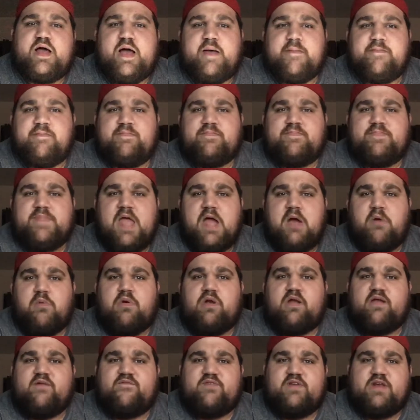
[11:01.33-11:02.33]
I'm not
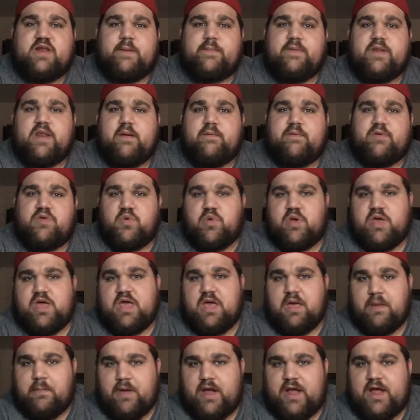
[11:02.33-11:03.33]
working for WWE,
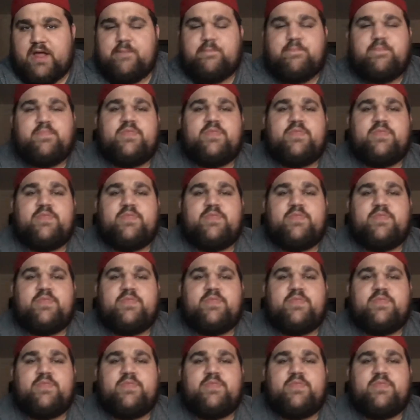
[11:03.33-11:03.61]
am I?